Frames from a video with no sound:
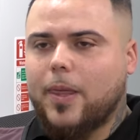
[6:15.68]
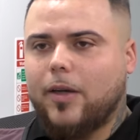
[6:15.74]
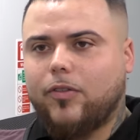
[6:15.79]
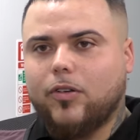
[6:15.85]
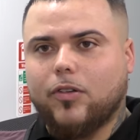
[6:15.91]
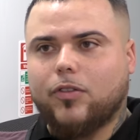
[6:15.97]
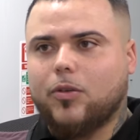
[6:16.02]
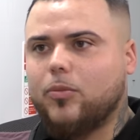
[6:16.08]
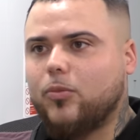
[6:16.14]
If
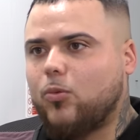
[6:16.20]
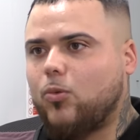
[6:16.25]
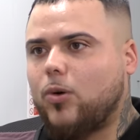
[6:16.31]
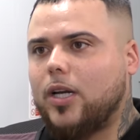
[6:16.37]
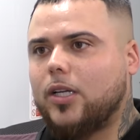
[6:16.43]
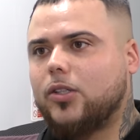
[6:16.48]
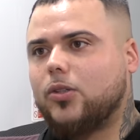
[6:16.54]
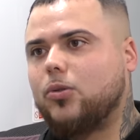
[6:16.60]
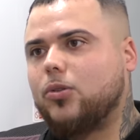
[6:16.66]
you're from
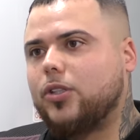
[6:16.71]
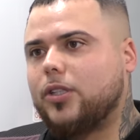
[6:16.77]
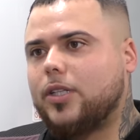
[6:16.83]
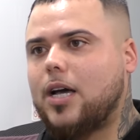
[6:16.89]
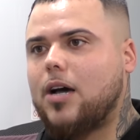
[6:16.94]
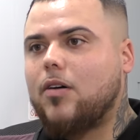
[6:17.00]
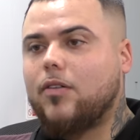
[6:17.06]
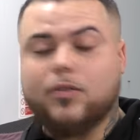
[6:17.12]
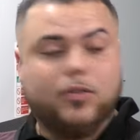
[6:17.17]
west or
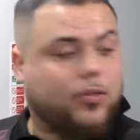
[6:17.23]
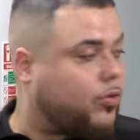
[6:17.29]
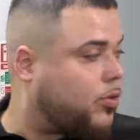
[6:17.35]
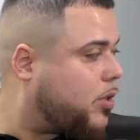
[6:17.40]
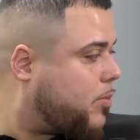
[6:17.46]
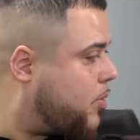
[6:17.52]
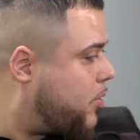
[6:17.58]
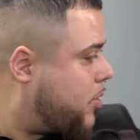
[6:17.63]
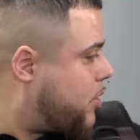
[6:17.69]
south,
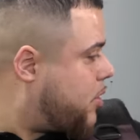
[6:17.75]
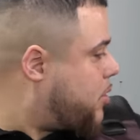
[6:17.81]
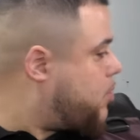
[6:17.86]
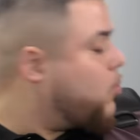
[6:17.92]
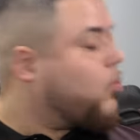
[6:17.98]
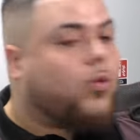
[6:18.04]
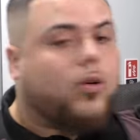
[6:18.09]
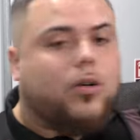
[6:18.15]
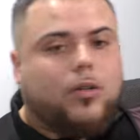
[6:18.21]
sorry, let's get
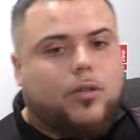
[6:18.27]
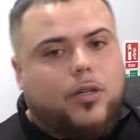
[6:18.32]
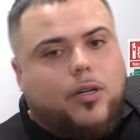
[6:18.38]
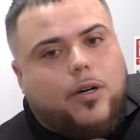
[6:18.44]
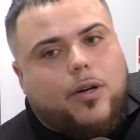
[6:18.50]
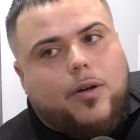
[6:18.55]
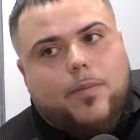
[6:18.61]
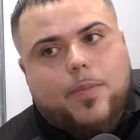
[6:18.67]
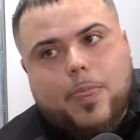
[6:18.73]
some more.
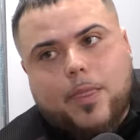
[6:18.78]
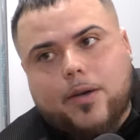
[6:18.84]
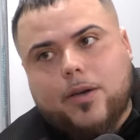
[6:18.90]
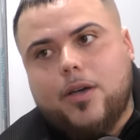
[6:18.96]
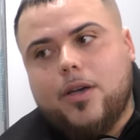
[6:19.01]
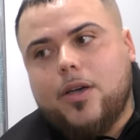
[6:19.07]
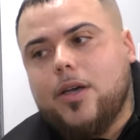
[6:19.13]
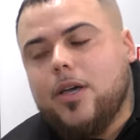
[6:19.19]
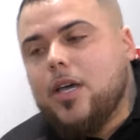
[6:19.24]
Um,
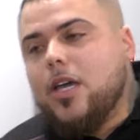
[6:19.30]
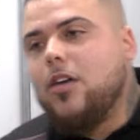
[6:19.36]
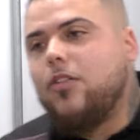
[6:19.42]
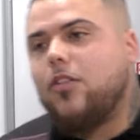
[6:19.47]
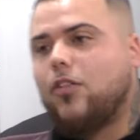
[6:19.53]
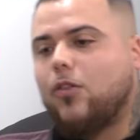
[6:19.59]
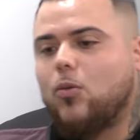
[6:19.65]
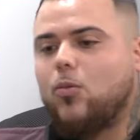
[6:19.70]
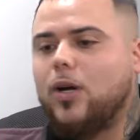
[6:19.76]
if
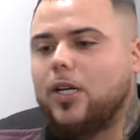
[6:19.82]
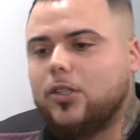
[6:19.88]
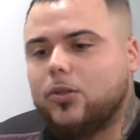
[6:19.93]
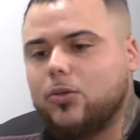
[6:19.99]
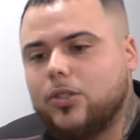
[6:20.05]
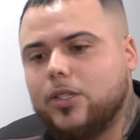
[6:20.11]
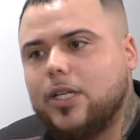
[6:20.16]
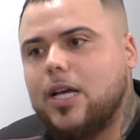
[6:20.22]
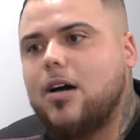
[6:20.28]
you're from west
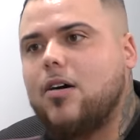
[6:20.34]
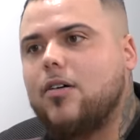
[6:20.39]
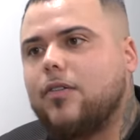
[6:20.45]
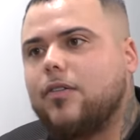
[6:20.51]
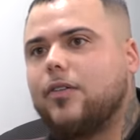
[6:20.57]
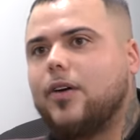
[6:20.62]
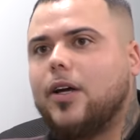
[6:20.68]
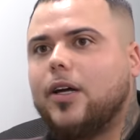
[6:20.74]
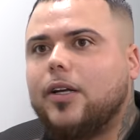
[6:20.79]
or
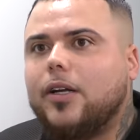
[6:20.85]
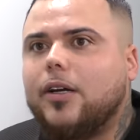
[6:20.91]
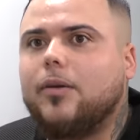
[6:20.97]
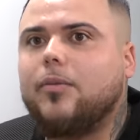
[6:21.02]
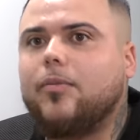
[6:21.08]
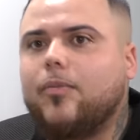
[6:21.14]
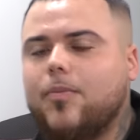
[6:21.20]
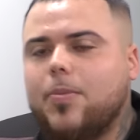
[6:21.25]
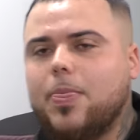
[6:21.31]
south, and
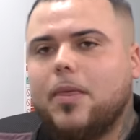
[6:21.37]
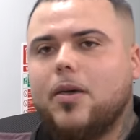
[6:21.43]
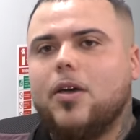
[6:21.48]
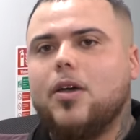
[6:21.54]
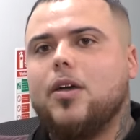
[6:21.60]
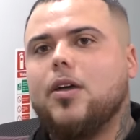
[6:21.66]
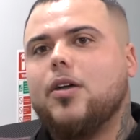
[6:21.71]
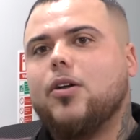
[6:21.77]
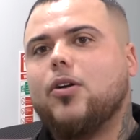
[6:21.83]
um,
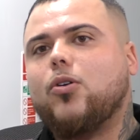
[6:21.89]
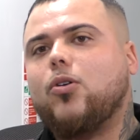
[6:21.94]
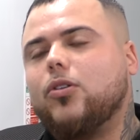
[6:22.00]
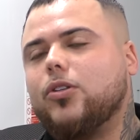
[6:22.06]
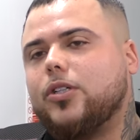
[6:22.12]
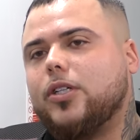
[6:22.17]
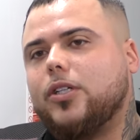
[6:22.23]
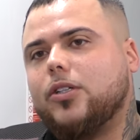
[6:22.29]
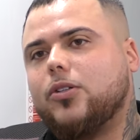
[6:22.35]
gone
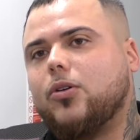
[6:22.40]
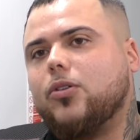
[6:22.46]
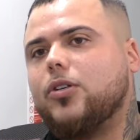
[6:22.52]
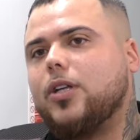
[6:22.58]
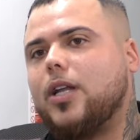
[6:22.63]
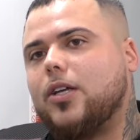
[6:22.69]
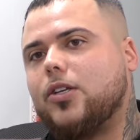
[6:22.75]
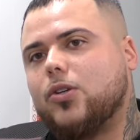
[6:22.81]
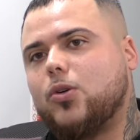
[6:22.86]
to this, gone
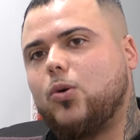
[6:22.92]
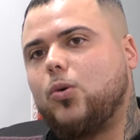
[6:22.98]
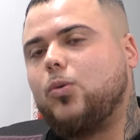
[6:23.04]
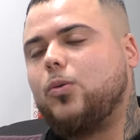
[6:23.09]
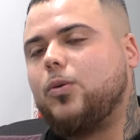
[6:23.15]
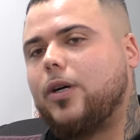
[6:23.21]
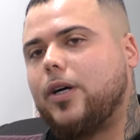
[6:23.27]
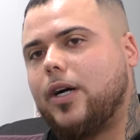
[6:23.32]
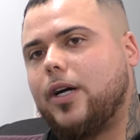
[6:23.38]
to that
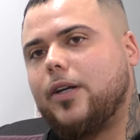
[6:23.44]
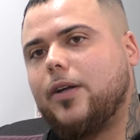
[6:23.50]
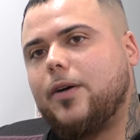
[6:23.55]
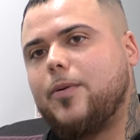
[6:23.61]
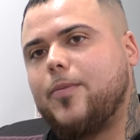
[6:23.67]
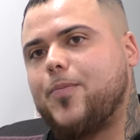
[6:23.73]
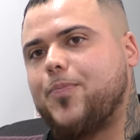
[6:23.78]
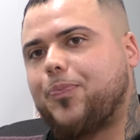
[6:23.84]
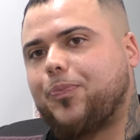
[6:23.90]
school, and
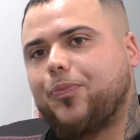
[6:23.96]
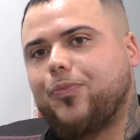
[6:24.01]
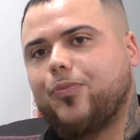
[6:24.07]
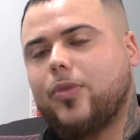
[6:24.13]
um,